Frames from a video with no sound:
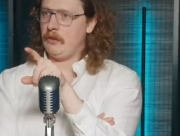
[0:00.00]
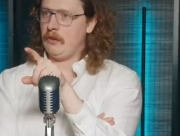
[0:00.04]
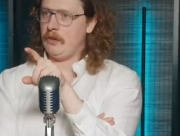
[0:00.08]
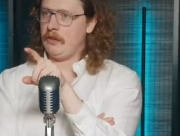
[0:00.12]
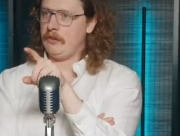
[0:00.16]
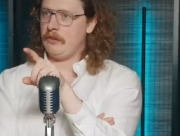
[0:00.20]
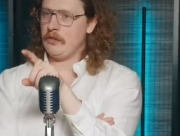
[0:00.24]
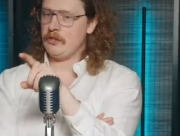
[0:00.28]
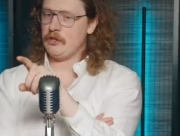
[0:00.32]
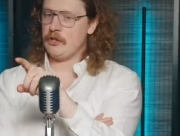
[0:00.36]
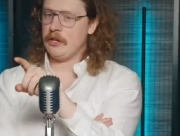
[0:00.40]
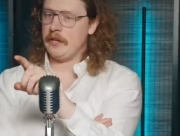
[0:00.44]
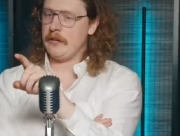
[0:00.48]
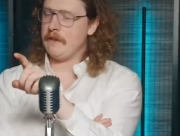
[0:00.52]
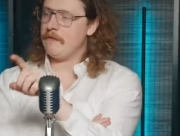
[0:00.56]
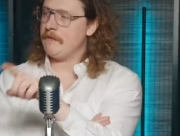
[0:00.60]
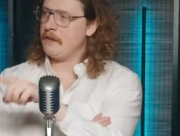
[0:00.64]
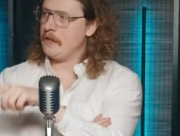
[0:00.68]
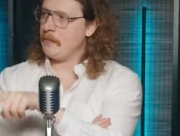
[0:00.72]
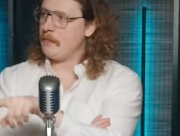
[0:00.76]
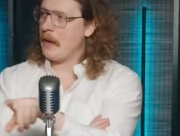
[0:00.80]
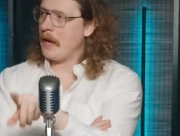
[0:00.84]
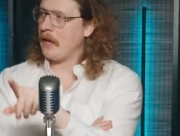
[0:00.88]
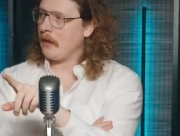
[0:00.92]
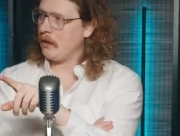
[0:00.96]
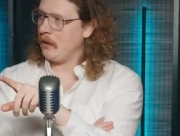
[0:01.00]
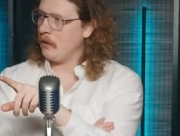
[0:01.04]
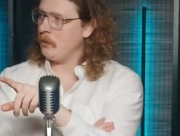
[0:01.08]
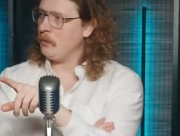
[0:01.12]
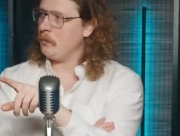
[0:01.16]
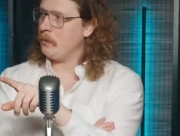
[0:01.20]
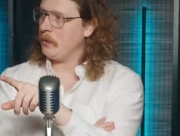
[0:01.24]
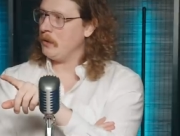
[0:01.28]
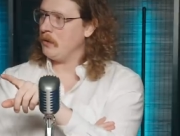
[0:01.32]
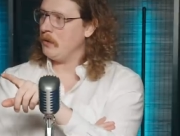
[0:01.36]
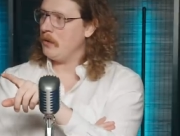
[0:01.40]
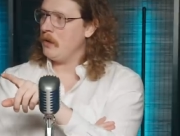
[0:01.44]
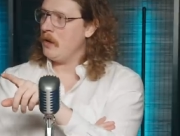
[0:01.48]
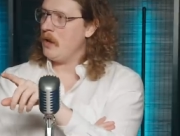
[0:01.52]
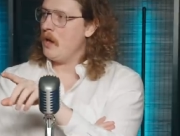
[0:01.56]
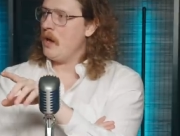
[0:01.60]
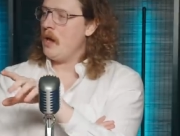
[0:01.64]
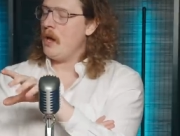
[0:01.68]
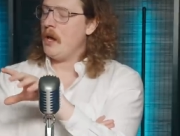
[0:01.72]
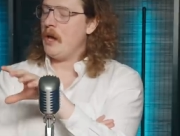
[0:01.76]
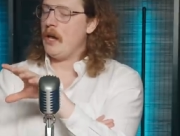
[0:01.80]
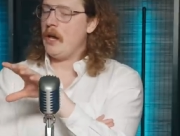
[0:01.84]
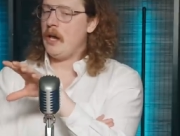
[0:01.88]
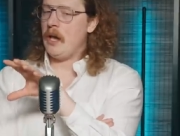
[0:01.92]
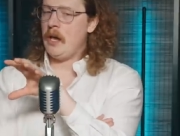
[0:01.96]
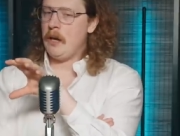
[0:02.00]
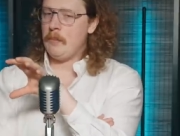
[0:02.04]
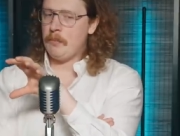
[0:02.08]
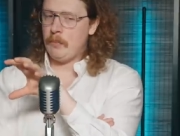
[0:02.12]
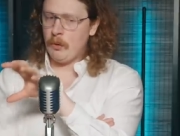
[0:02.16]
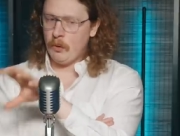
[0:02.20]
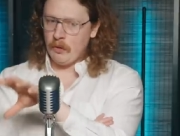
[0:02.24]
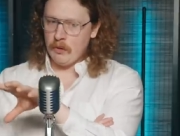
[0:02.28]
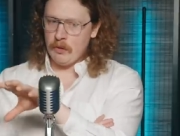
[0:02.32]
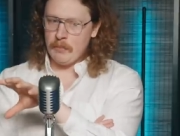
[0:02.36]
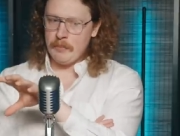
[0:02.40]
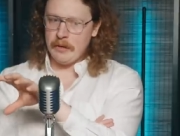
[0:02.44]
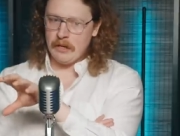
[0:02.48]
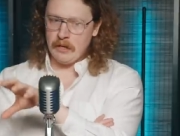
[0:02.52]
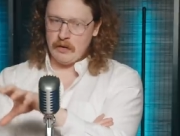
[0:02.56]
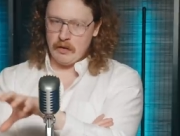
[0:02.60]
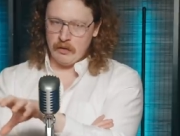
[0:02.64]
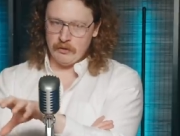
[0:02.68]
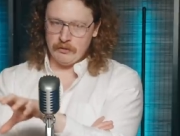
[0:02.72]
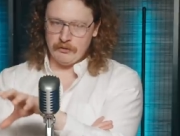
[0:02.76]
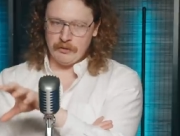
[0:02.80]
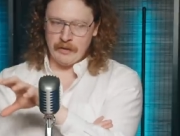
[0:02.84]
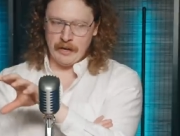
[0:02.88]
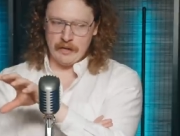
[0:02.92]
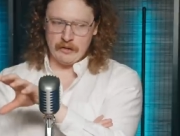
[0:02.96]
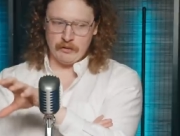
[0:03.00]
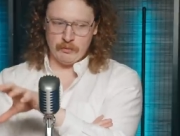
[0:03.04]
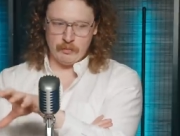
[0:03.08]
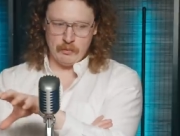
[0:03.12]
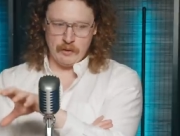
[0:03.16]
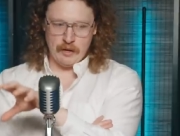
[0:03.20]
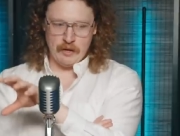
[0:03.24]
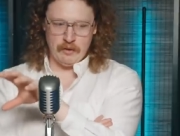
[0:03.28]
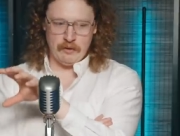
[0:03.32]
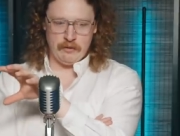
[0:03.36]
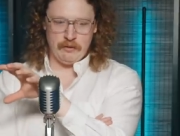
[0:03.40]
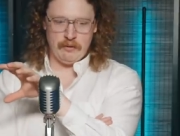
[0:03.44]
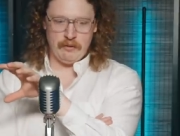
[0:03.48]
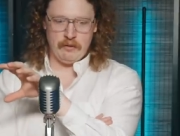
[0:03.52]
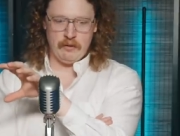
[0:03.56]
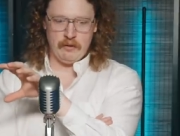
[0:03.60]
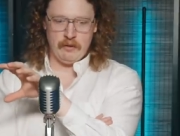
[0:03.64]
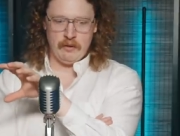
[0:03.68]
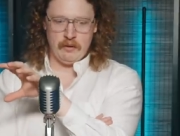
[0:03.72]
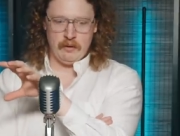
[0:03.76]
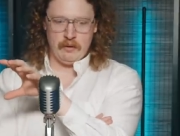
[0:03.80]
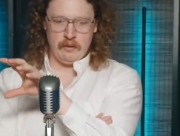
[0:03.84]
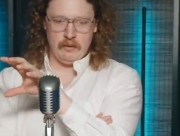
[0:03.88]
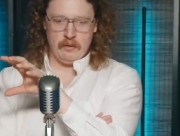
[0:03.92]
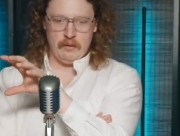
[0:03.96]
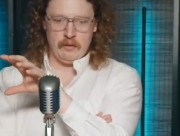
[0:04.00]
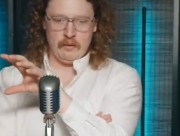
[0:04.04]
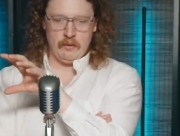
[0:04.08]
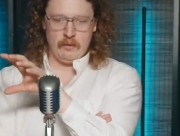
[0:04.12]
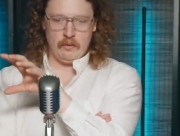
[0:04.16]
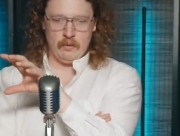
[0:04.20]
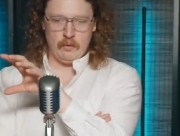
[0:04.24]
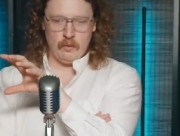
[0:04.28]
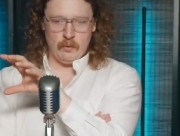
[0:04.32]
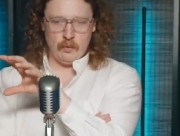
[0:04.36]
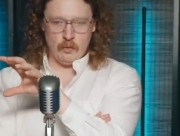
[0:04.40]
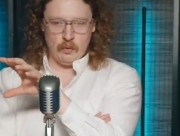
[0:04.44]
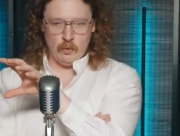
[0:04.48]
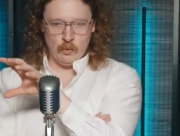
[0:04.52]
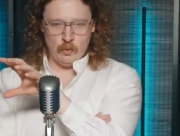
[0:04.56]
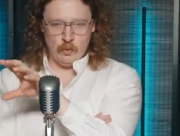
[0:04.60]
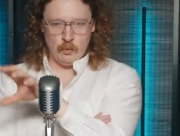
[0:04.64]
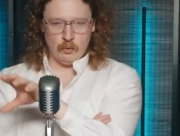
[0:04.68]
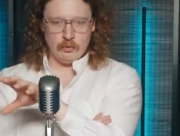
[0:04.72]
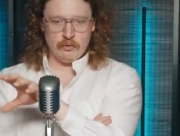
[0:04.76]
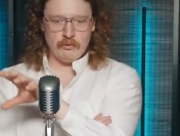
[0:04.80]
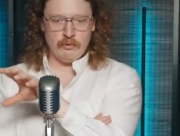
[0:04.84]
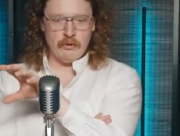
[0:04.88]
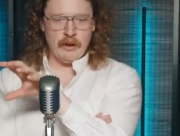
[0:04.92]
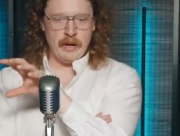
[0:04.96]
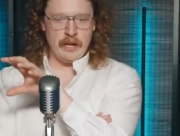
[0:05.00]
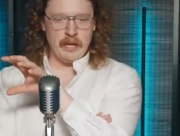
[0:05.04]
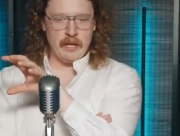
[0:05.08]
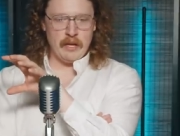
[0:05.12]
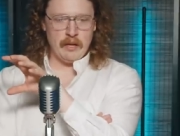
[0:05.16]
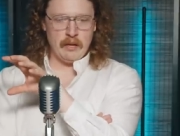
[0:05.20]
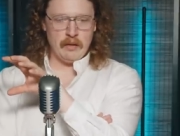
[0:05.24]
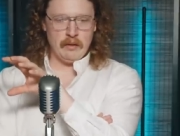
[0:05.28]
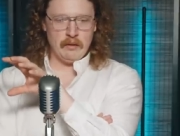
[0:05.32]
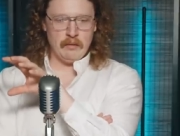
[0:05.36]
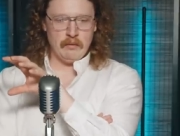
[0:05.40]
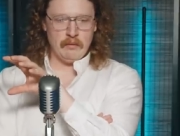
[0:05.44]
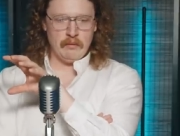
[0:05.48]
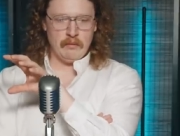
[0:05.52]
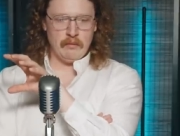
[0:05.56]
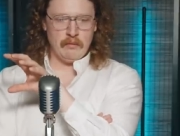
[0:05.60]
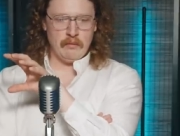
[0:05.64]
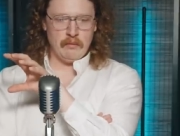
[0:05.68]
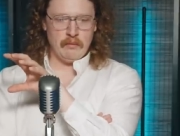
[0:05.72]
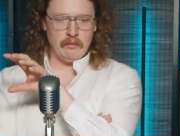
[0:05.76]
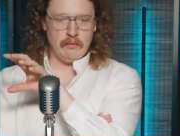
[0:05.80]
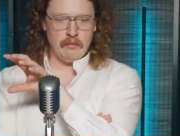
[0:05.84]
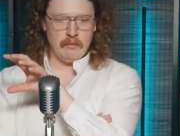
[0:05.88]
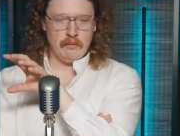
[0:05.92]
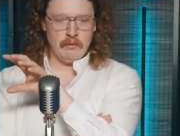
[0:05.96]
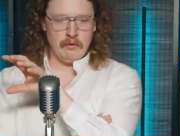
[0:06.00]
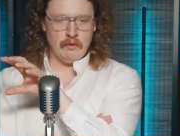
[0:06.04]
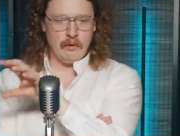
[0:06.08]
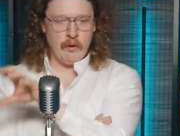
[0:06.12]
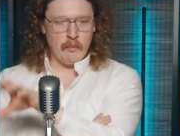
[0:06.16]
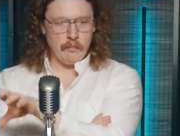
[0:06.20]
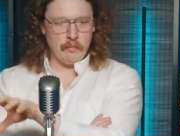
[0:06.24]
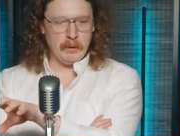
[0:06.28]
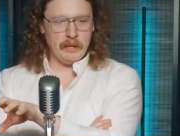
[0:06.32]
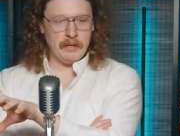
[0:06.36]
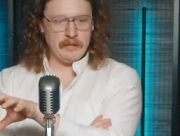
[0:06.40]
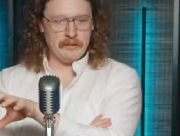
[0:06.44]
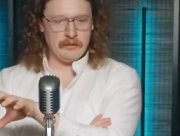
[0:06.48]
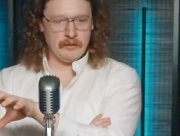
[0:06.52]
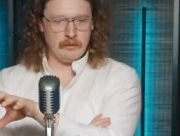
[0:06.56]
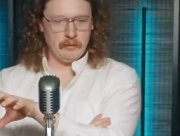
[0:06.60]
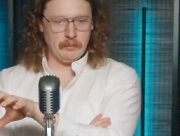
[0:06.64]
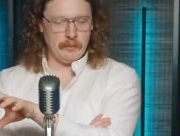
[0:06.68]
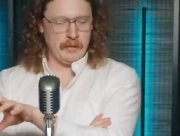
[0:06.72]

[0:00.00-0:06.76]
essentially a feedback loop. Mm-hmm. It put them in contact with ordinary, non-political